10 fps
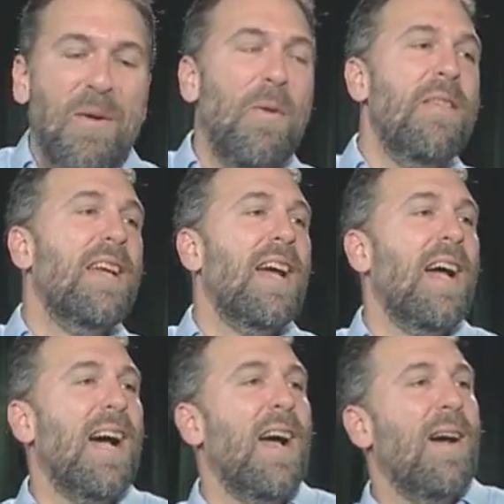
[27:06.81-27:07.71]
One thing
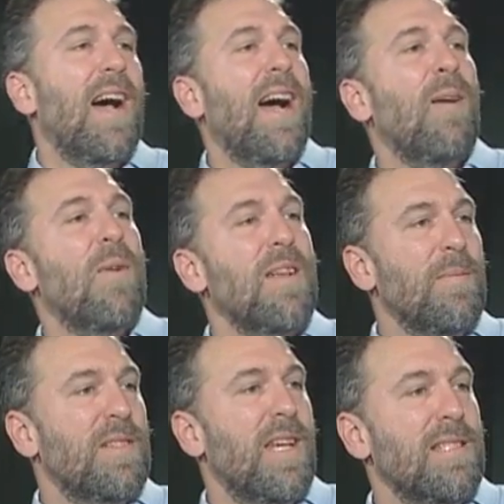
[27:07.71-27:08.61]
I want to
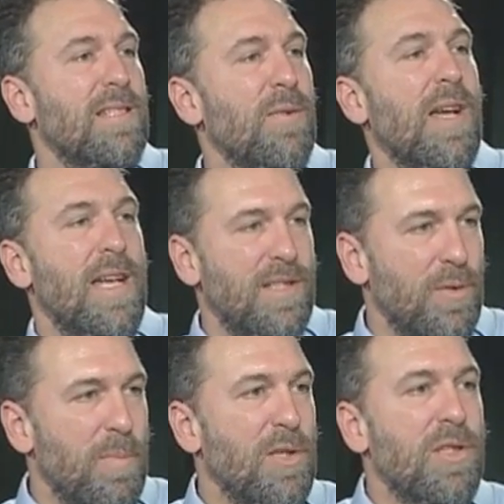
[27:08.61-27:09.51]
emphasize is, as
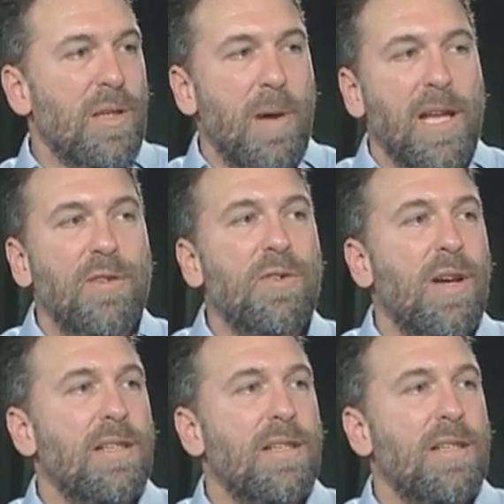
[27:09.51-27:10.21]
you mentioned in my intro,